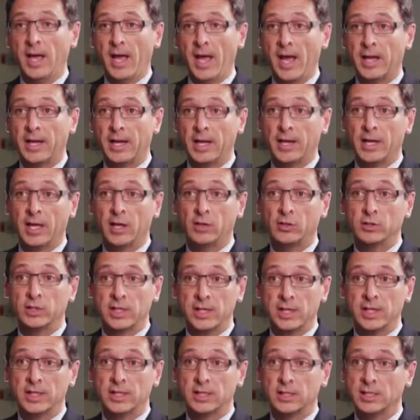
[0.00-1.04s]
And at Helena
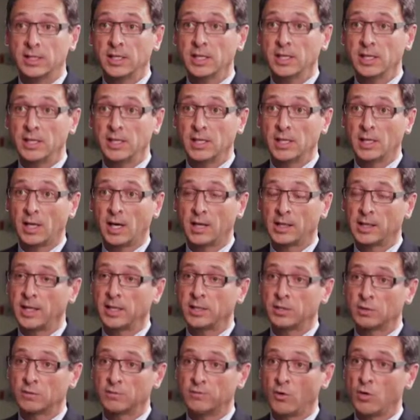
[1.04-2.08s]
ENT, I
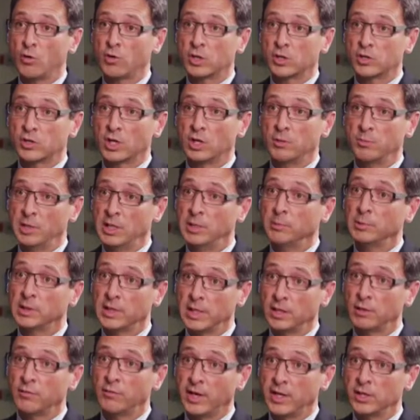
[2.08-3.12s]
like to focus on
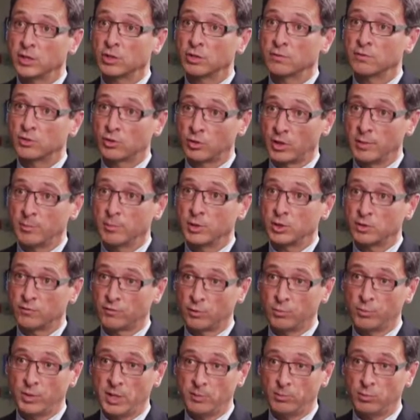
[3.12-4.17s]
minimally invasive treatments
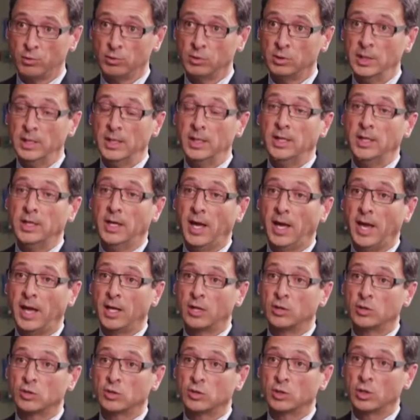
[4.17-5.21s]
for people,
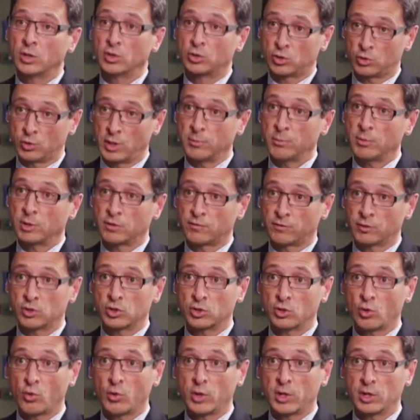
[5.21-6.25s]
and treatments for
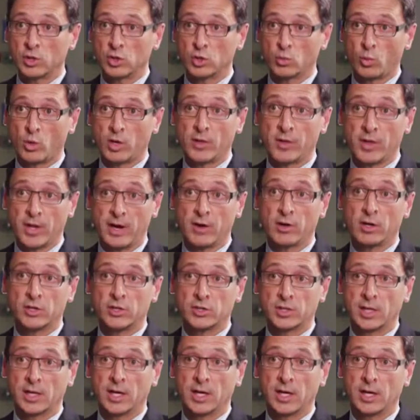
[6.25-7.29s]
snoring is one of the
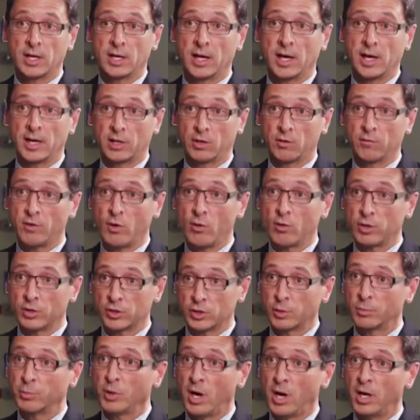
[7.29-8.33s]
areas that I can
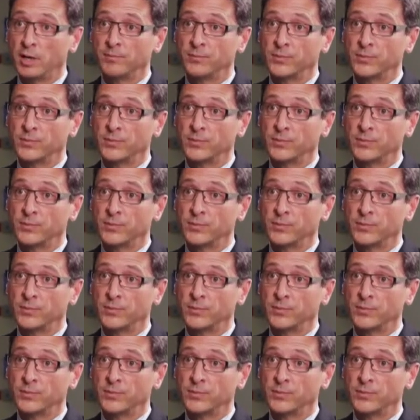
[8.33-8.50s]
focus upon.